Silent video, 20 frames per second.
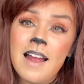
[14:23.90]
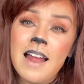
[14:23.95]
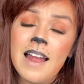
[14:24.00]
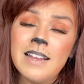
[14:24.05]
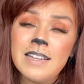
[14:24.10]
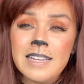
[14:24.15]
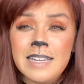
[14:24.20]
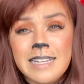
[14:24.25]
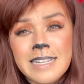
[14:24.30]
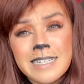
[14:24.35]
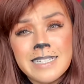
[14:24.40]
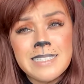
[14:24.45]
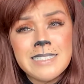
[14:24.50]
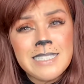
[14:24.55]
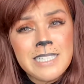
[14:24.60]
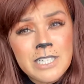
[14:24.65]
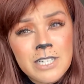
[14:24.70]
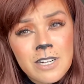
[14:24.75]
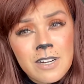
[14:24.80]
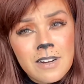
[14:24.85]
I look like a
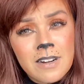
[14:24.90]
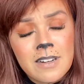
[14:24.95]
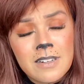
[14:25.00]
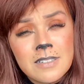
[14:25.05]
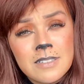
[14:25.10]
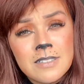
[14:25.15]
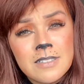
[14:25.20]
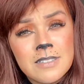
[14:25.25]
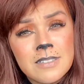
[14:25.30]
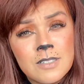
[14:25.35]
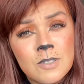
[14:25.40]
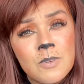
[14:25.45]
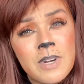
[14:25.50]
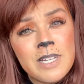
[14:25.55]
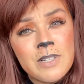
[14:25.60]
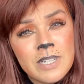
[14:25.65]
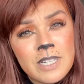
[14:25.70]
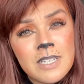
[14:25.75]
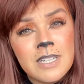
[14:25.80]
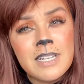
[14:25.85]
deer.
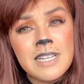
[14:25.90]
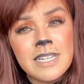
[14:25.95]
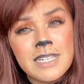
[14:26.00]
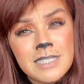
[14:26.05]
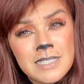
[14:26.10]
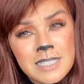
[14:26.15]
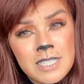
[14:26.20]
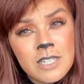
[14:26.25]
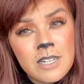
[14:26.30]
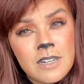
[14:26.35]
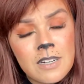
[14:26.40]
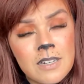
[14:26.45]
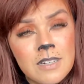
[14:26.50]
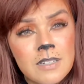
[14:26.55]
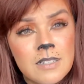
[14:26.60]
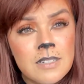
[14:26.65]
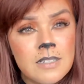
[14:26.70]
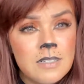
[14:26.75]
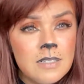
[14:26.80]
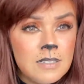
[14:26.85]
Why do I look like a deer?
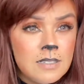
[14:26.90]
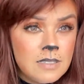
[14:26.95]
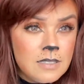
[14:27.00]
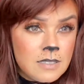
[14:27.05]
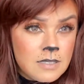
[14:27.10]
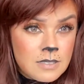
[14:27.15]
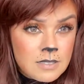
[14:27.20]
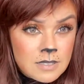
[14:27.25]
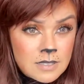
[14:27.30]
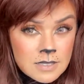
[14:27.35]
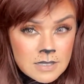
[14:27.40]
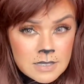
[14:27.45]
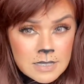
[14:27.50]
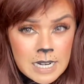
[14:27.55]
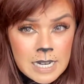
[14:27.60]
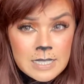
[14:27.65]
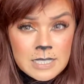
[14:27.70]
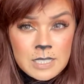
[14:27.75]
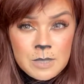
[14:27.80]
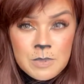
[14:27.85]

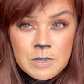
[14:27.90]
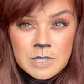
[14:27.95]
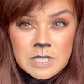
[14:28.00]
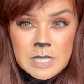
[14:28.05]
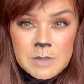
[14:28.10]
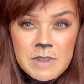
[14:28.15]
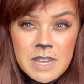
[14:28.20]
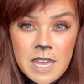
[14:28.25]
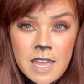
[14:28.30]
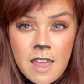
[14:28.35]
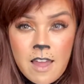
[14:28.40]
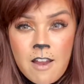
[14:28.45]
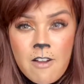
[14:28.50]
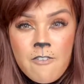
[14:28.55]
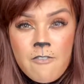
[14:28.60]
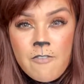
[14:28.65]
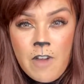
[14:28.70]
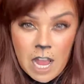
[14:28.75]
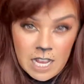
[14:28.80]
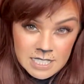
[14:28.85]
I'm supposed to be
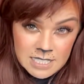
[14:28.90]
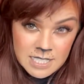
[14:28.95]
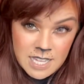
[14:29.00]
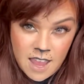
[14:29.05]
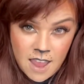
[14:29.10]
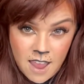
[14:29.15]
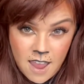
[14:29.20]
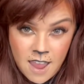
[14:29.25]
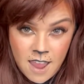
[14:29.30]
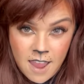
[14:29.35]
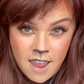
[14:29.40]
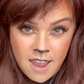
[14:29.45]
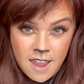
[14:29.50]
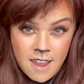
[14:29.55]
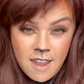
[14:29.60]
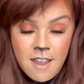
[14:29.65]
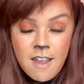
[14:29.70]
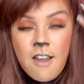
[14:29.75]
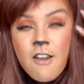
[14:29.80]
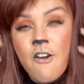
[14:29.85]
foxy,
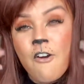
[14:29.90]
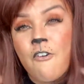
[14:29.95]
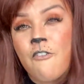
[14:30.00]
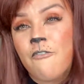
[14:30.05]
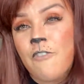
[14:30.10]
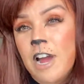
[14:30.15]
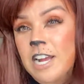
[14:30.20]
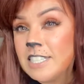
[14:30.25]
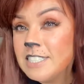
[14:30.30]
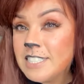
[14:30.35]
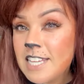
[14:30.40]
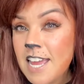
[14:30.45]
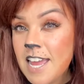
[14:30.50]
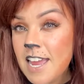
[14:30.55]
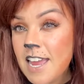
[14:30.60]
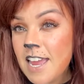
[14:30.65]
foxy,